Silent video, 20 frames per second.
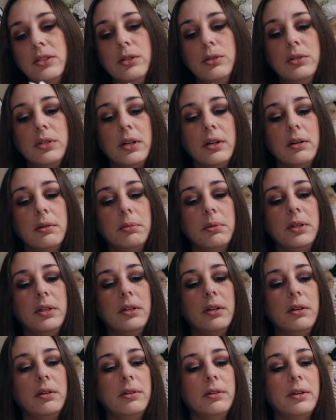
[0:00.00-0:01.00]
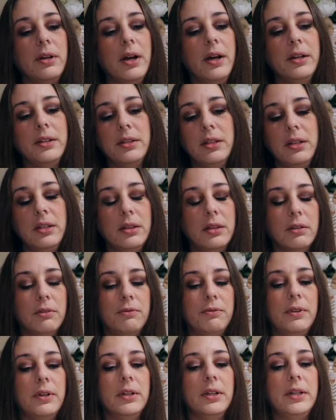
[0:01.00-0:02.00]
too terribly long. I think the
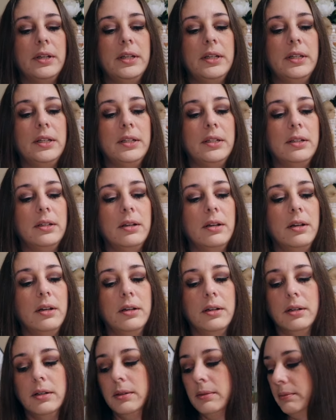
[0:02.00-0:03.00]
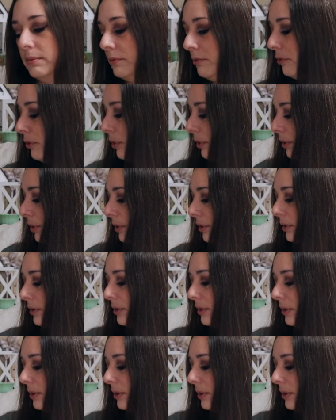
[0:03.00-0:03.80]
fill-in for